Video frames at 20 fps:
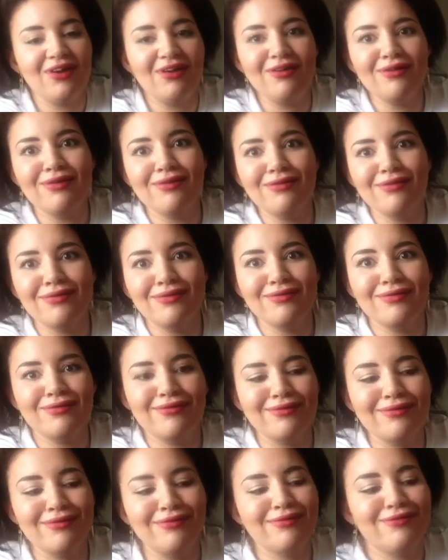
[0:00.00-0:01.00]

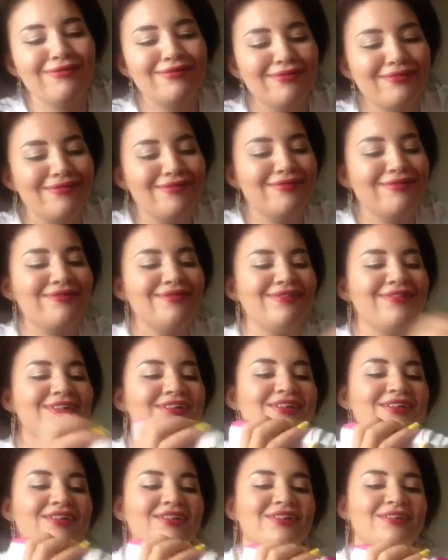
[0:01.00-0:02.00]
oh,
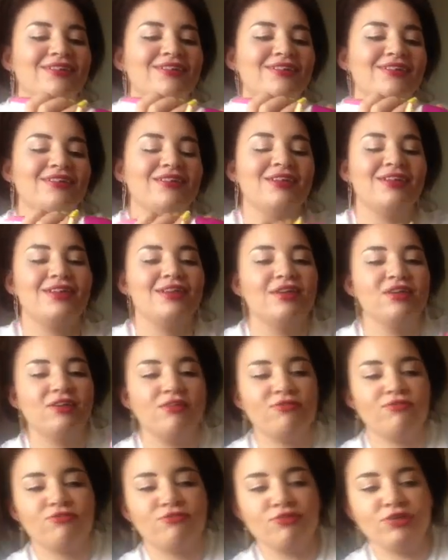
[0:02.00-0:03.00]

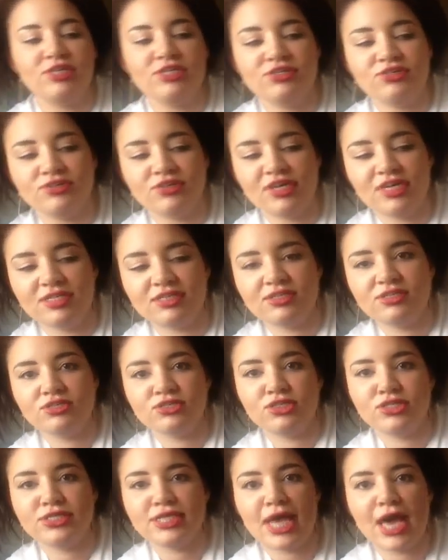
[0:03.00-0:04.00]
3 strokes and
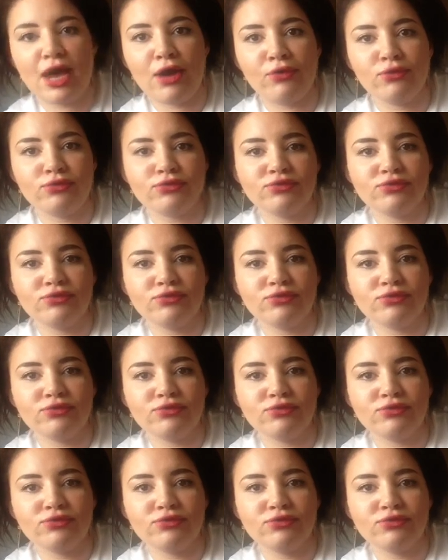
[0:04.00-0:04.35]
she's out.